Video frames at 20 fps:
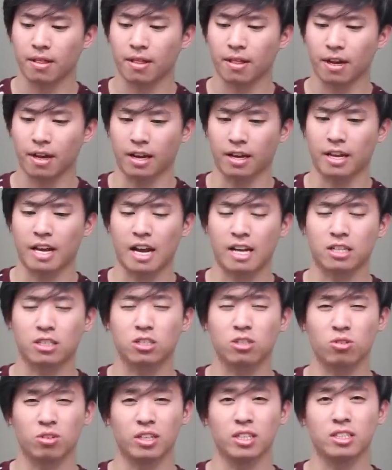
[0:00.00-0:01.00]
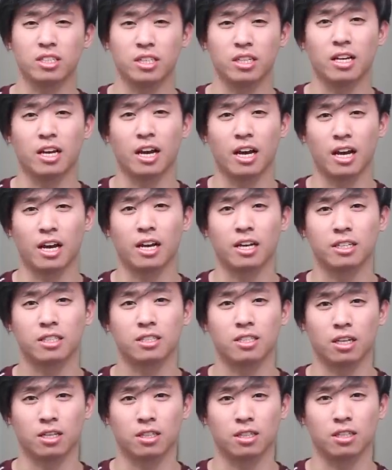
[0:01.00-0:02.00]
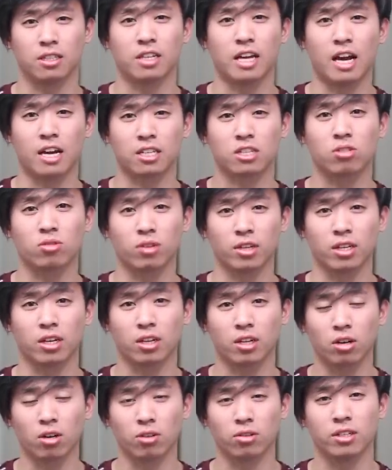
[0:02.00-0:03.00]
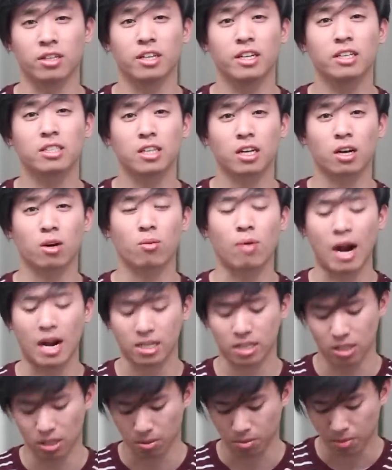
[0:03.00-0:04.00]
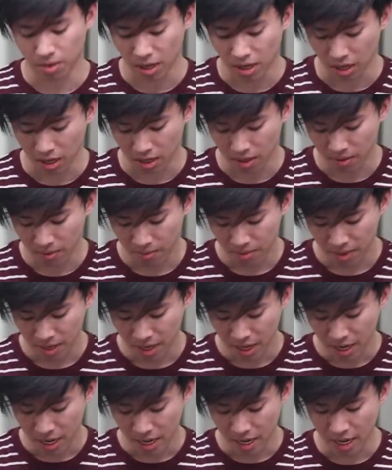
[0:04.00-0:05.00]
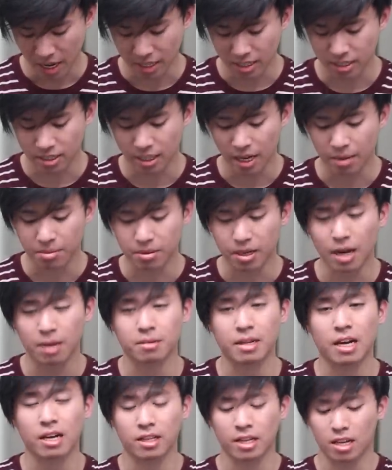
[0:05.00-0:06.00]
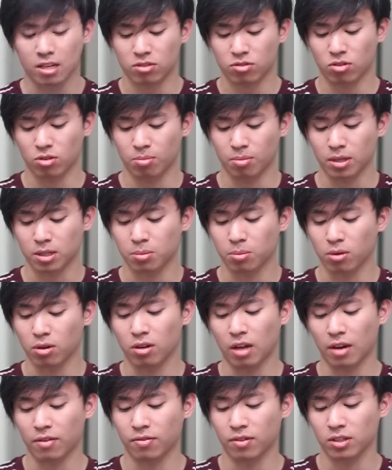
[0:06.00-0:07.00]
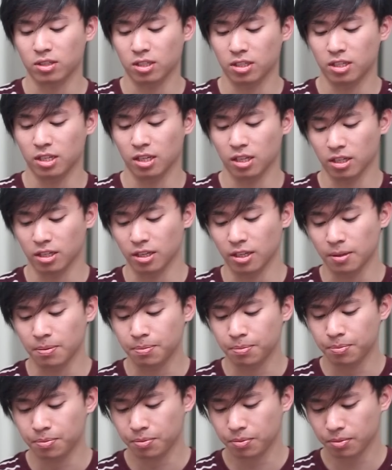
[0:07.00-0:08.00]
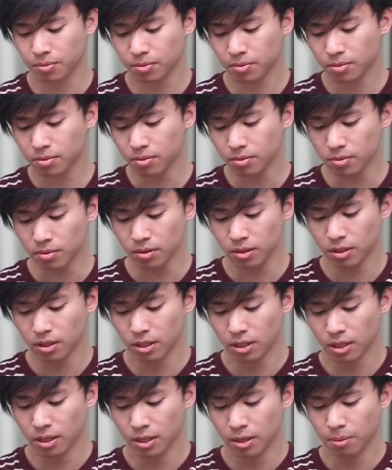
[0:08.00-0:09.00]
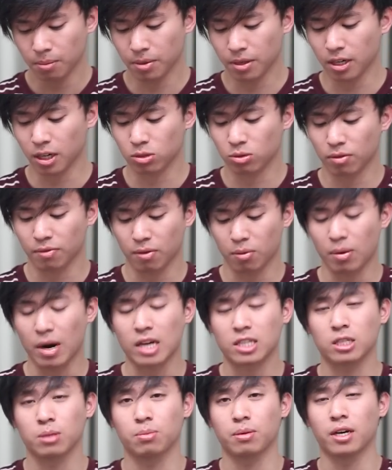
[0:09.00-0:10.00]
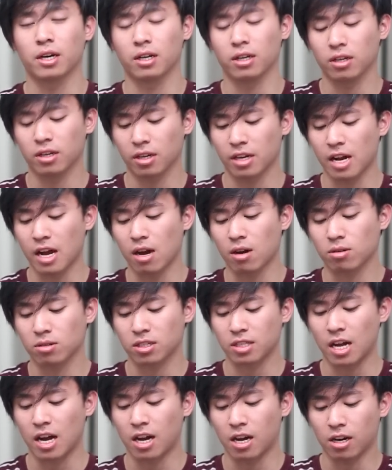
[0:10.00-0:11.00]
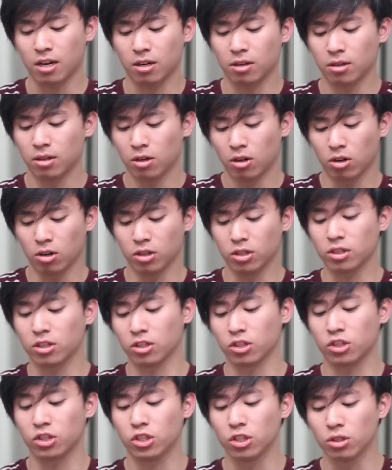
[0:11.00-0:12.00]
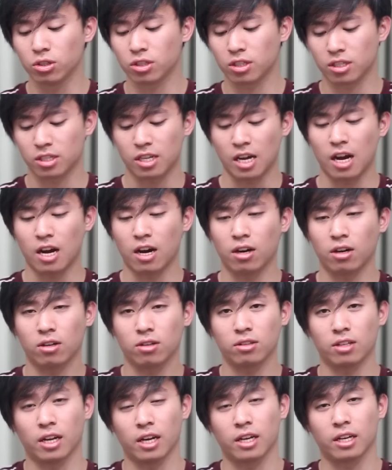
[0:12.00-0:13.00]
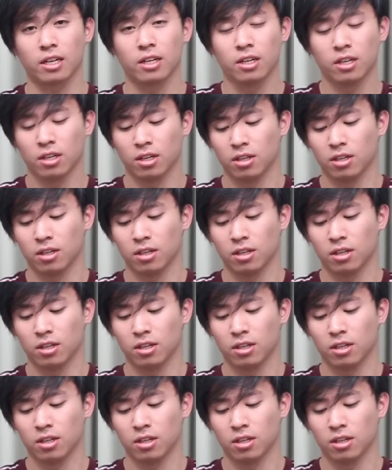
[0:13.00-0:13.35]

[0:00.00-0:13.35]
like as greasy as like the Dax Green and Gold. It is like a waxier product. And at the same time that allows for much more like versatility. Because with a waxy product you can now style or you can choose to style like